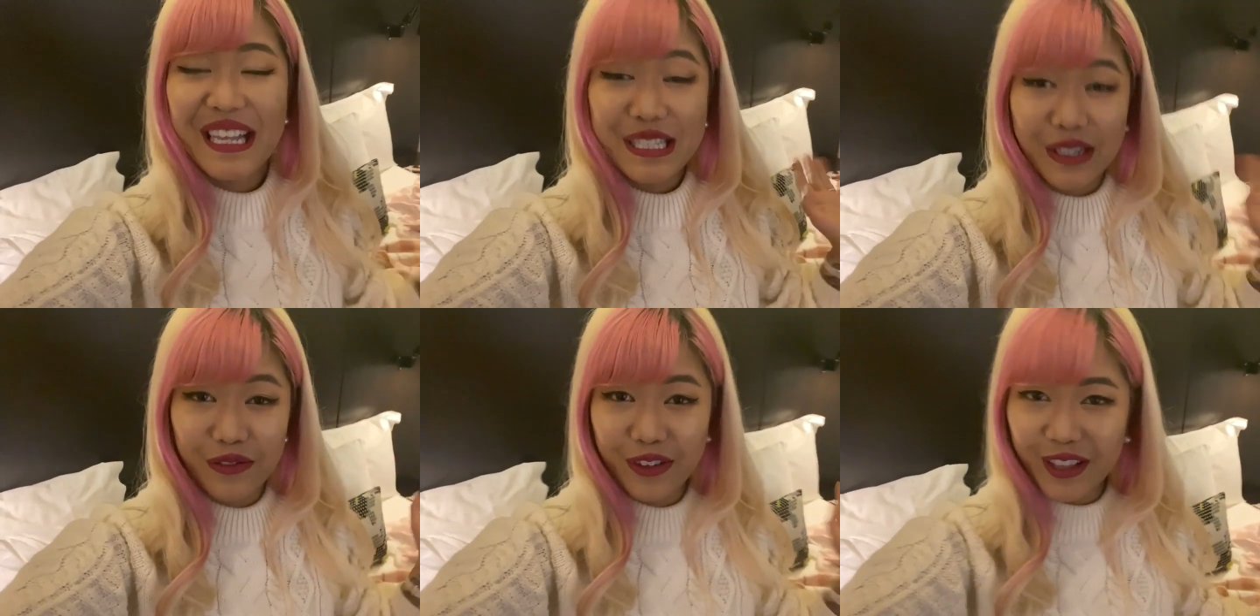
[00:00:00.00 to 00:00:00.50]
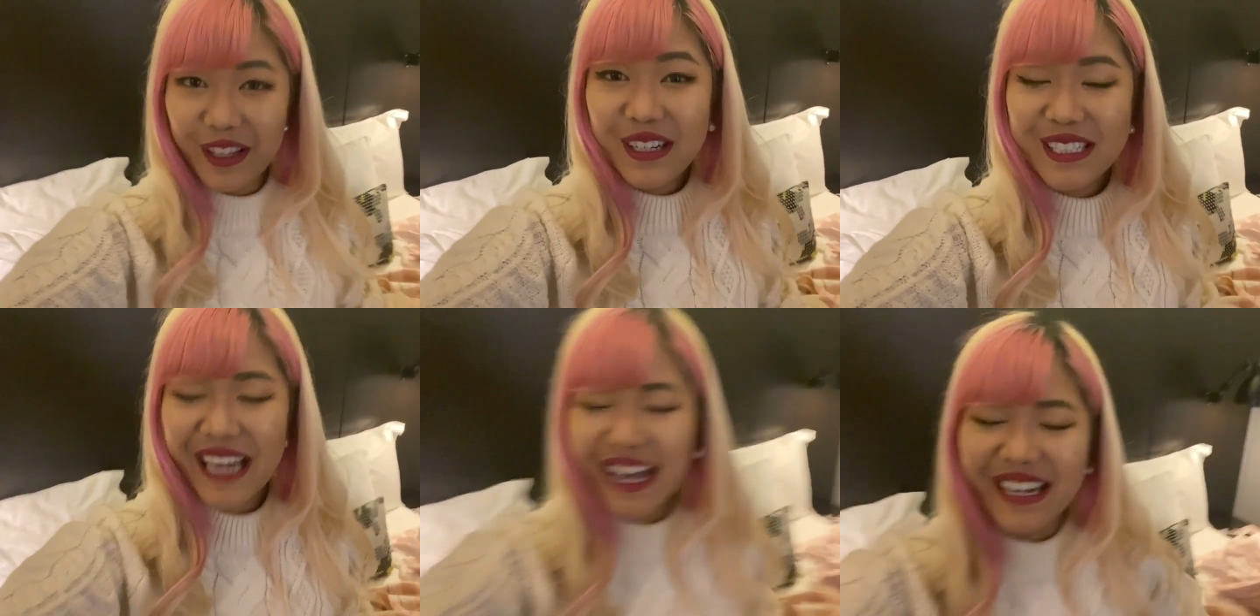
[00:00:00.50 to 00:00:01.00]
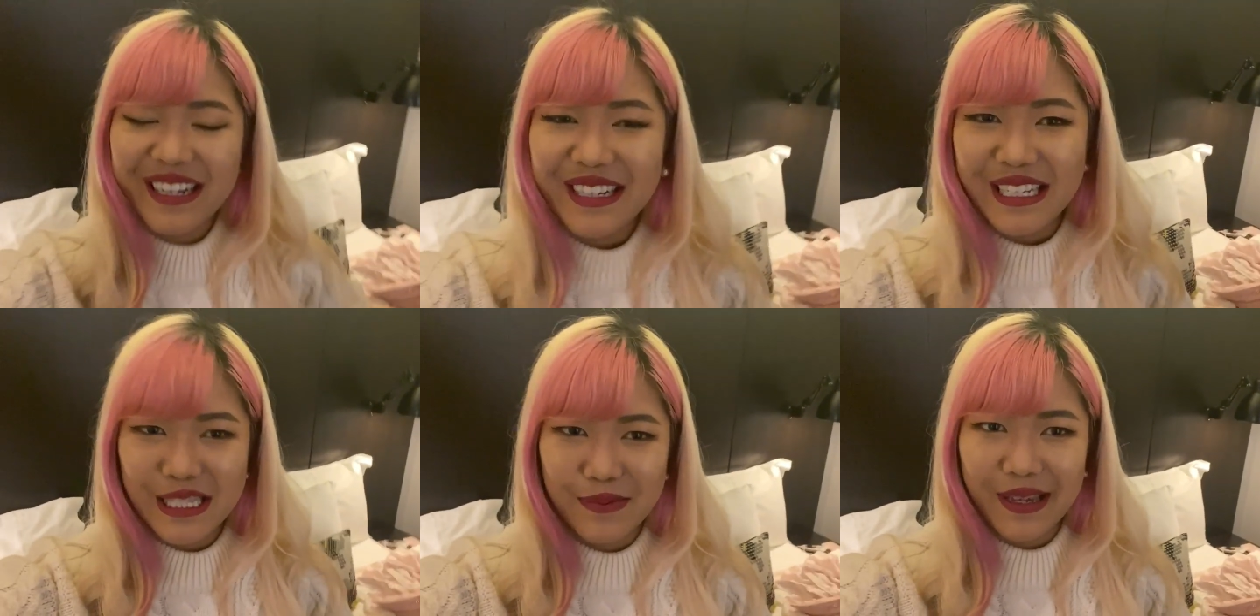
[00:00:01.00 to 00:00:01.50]
So if we look tired,
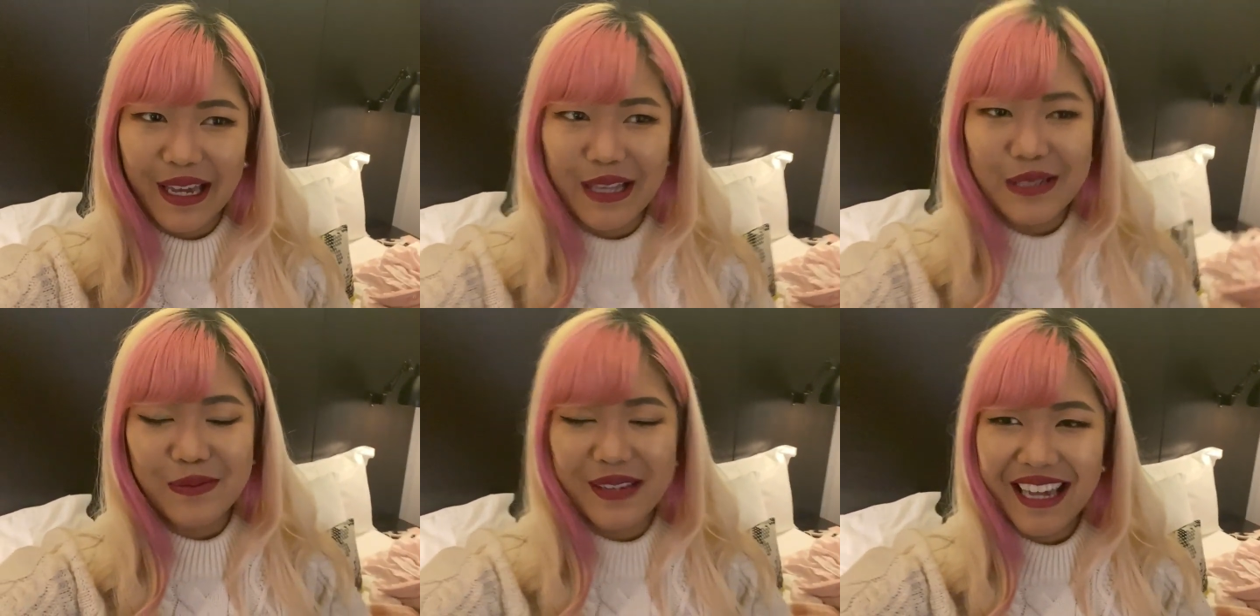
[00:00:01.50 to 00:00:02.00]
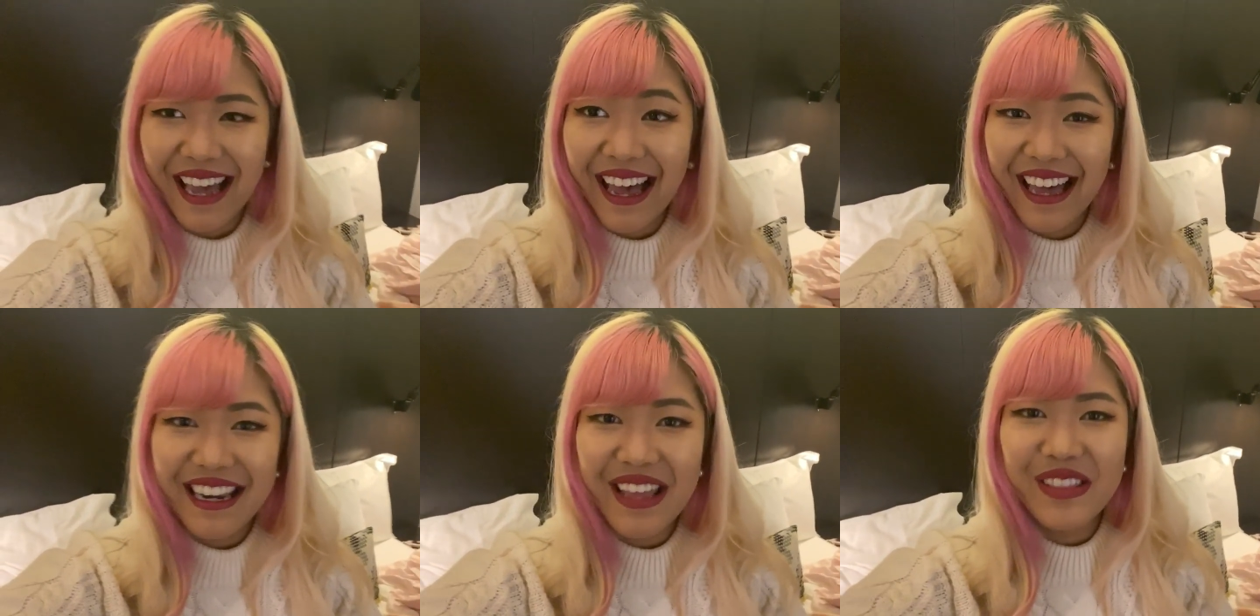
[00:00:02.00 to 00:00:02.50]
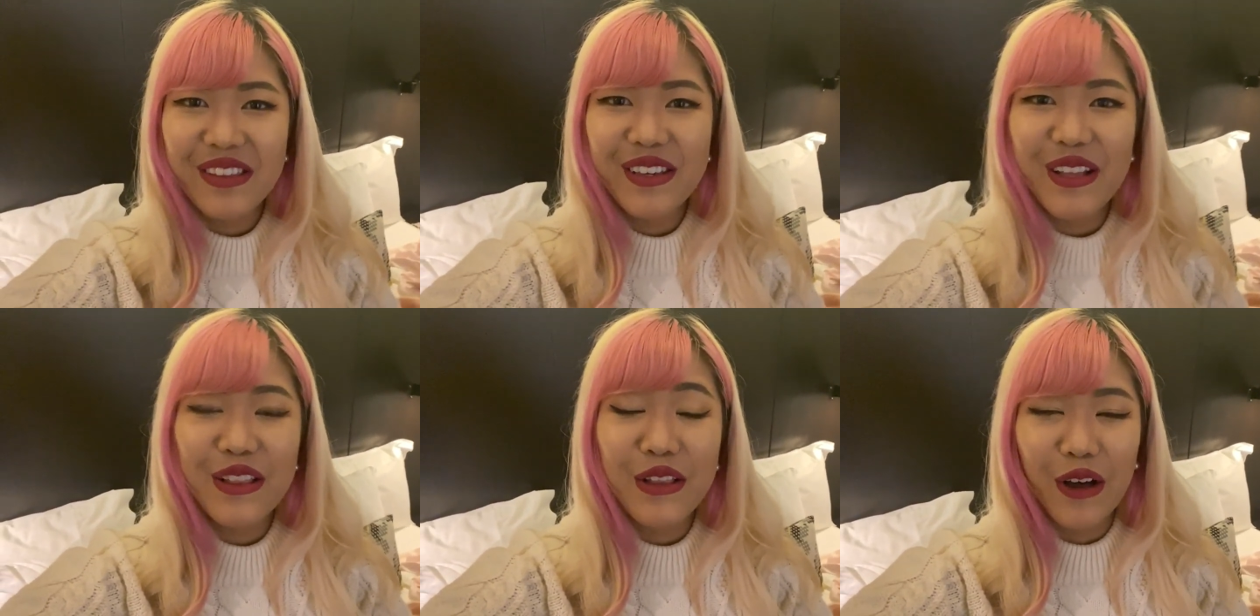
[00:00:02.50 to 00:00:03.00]
it's because we had the
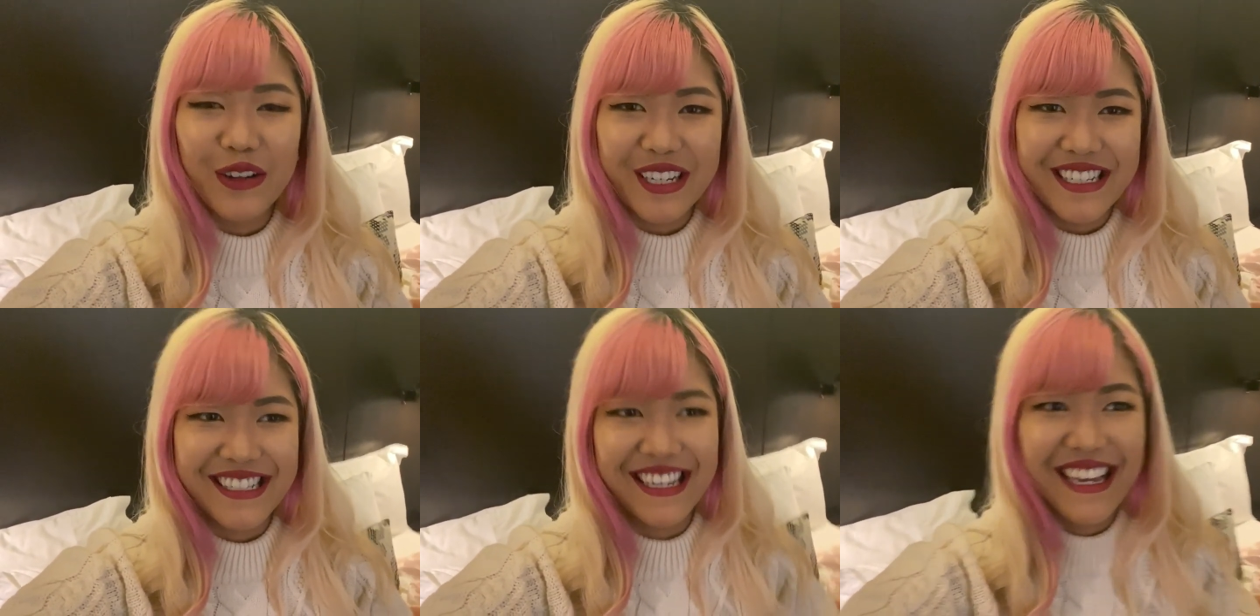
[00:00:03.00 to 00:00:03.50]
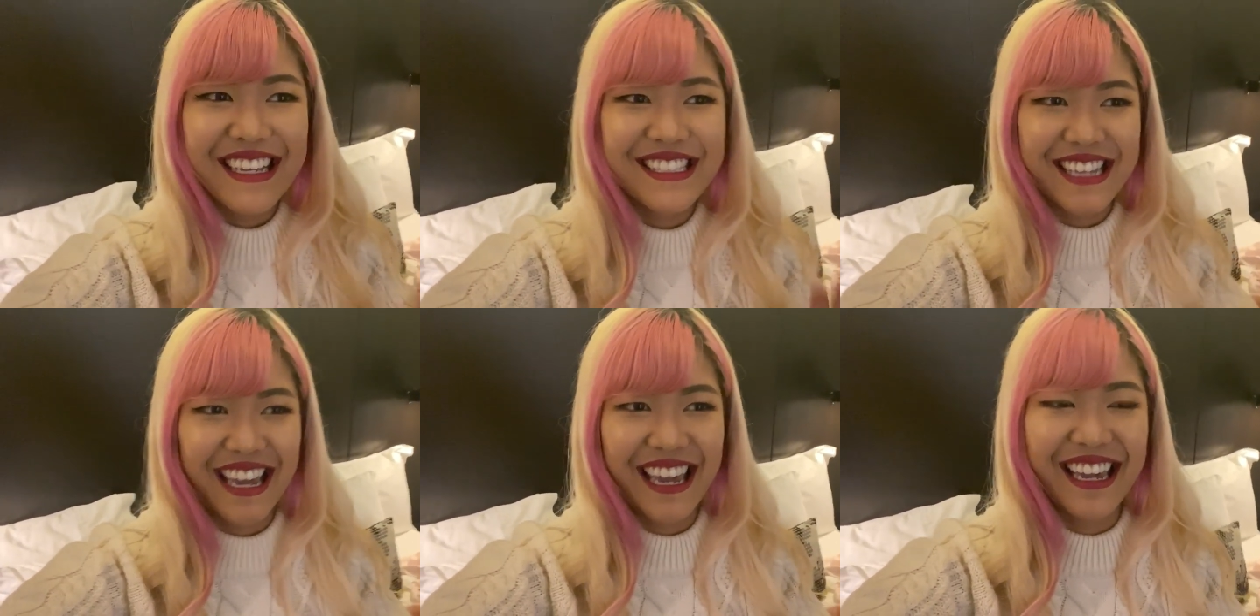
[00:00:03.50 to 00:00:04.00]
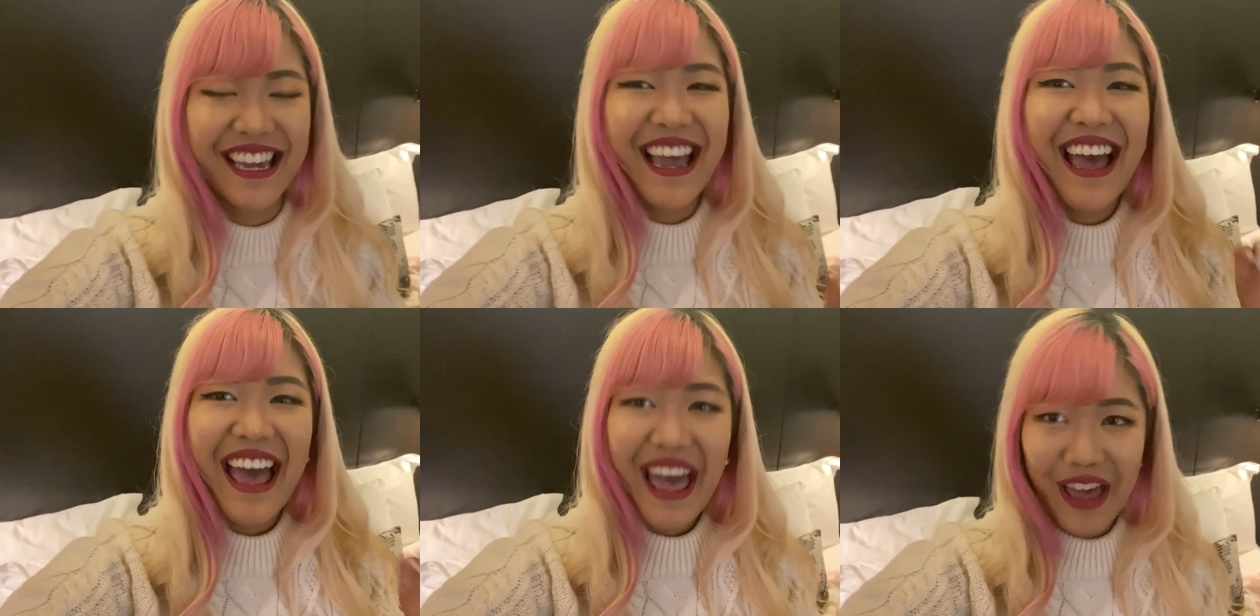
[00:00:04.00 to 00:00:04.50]
longest day
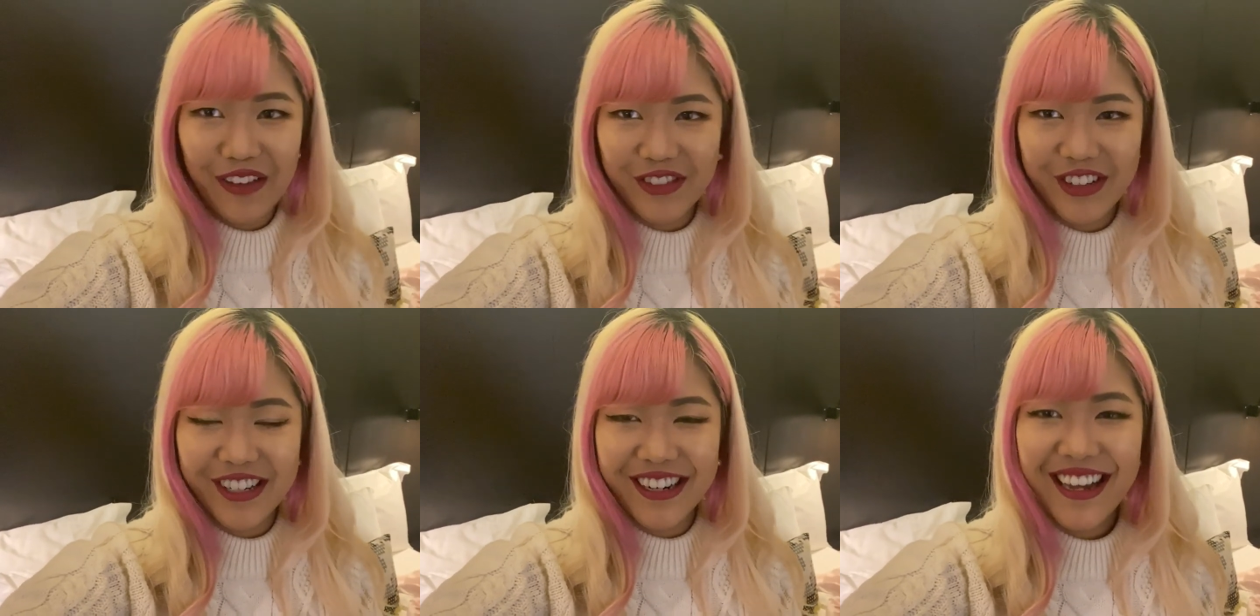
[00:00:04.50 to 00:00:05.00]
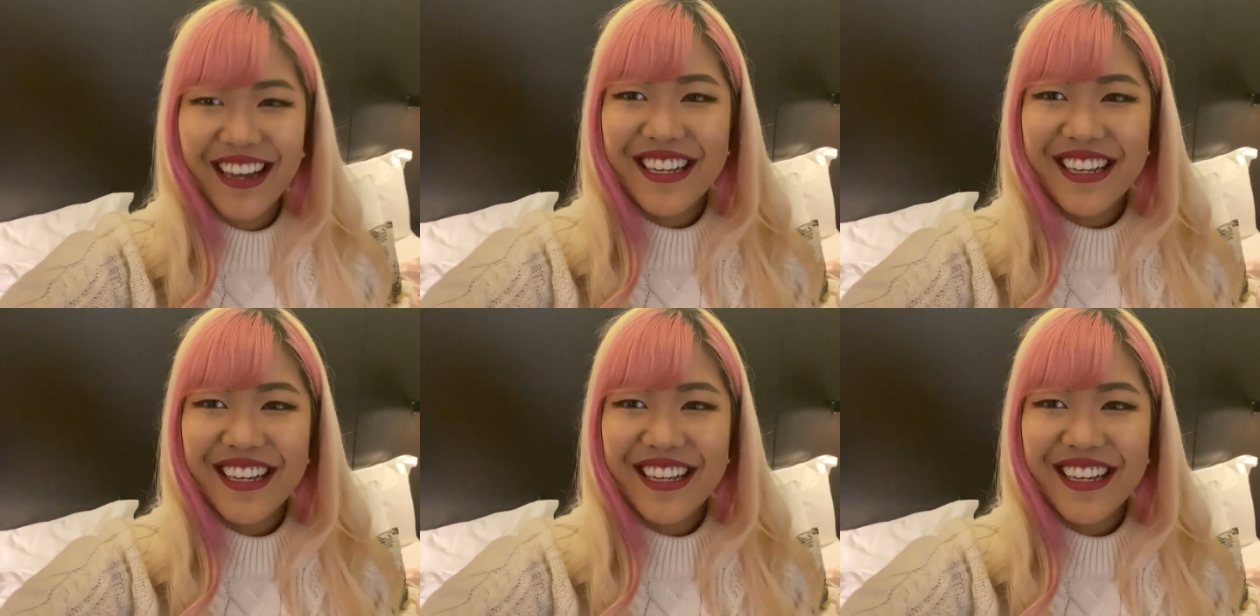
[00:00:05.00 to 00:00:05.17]
ever.